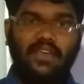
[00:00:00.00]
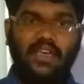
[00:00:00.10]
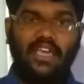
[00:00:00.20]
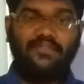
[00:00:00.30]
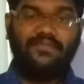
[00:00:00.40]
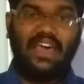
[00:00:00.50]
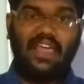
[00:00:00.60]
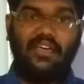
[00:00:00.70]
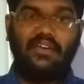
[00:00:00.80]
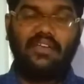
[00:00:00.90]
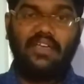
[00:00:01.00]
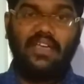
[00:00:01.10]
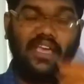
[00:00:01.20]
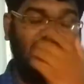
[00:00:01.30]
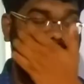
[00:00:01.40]
In
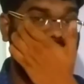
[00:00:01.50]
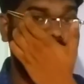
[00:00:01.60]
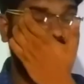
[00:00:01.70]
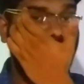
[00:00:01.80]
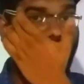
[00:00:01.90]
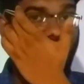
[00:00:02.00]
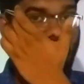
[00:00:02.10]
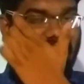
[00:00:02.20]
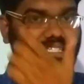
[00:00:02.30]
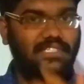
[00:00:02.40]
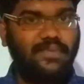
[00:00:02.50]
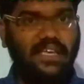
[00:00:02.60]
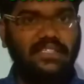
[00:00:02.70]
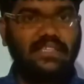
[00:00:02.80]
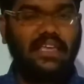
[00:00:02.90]
different velocities
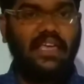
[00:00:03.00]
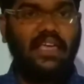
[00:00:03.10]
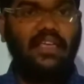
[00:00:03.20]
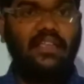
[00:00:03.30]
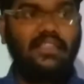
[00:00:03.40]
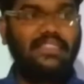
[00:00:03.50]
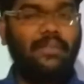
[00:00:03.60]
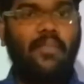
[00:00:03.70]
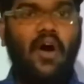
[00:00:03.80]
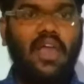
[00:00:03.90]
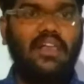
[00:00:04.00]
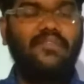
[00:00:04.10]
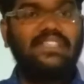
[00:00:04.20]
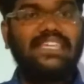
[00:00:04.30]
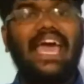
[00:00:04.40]
means the ball
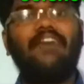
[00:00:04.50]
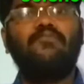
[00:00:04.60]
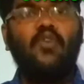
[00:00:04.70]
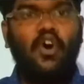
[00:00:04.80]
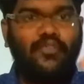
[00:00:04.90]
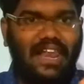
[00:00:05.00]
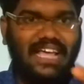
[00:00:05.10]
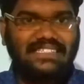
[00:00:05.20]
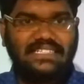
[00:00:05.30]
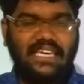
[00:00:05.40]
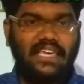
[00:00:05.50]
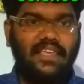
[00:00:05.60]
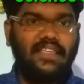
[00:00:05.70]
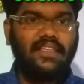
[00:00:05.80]
which have more velocity,